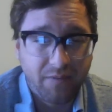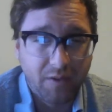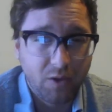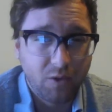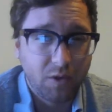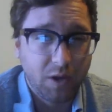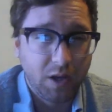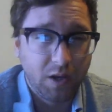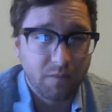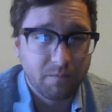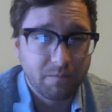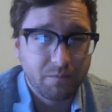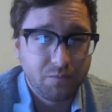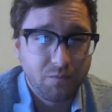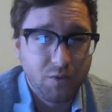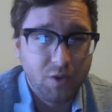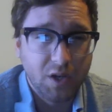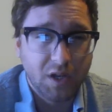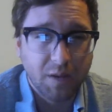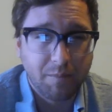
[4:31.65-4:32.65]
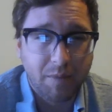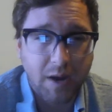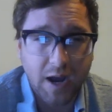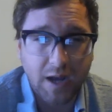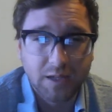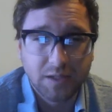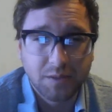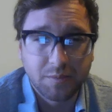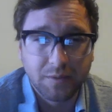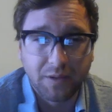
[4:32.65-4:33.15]
feeling you could
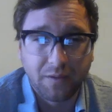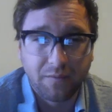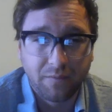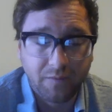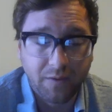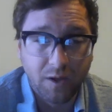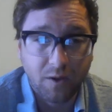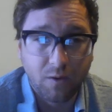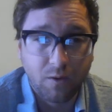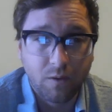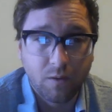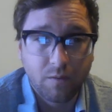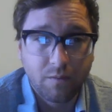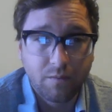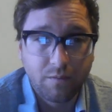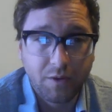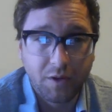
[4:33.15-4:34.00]
possibly feel.